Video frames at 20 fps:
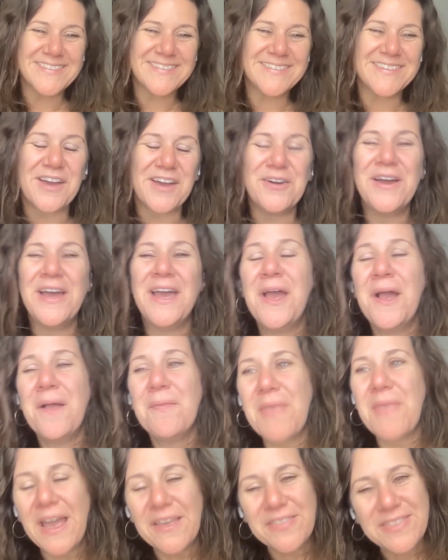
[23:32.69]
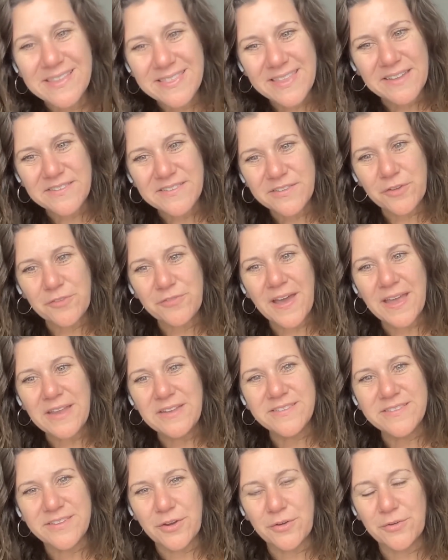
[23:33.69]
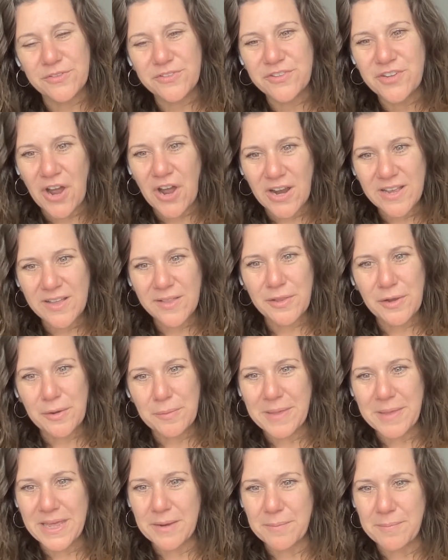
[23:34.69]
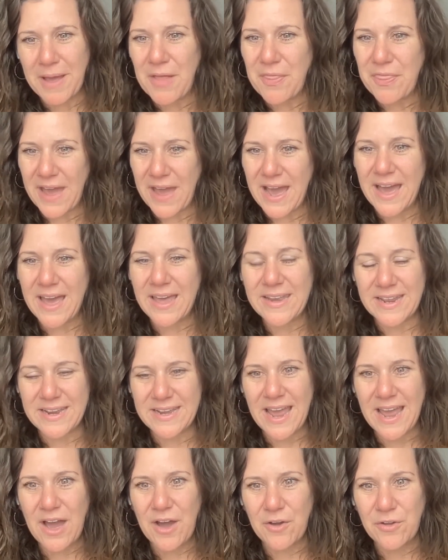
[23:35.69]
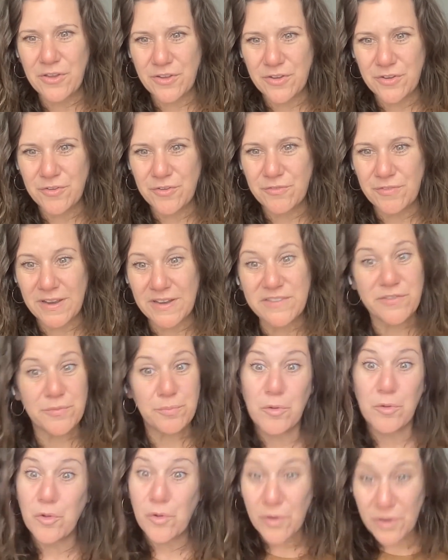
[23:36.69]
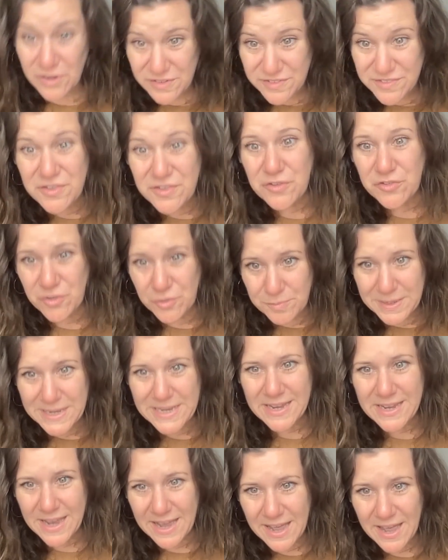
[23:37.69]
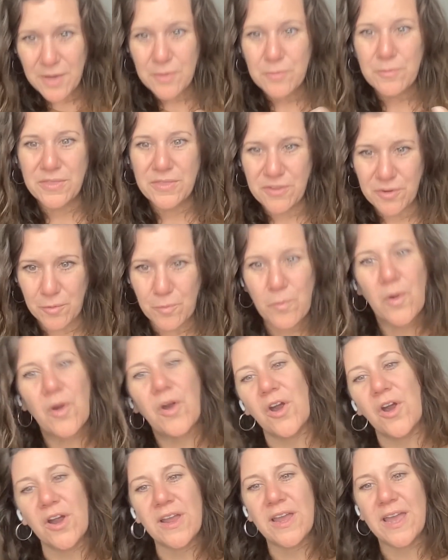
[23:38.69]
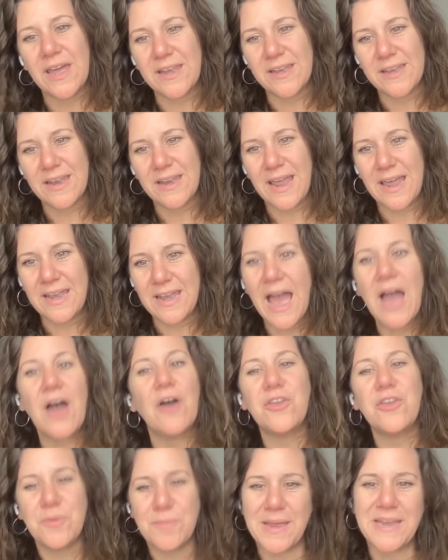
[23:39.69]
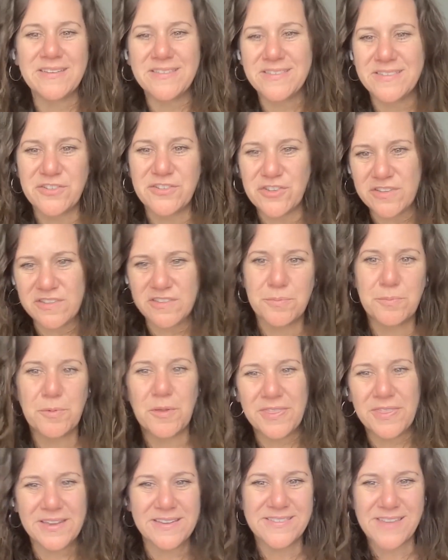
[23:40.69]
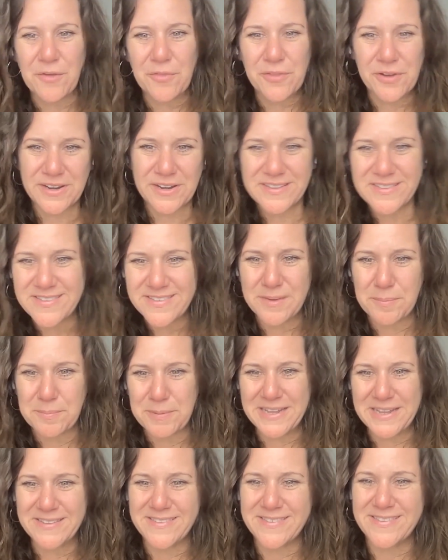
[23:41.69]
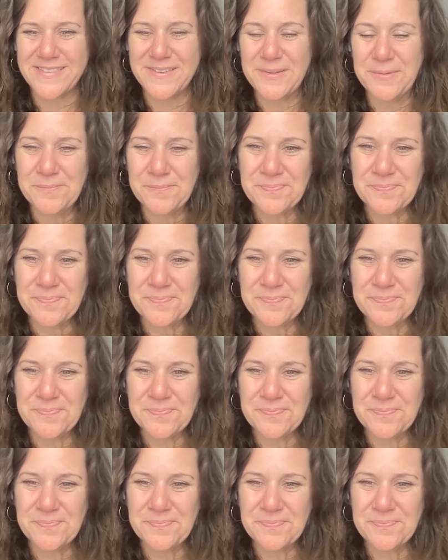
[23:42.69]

So I think that's so fun. So talk a little bit about that and how you've explored social media with your work and how you make decisions to put things out there in snippets.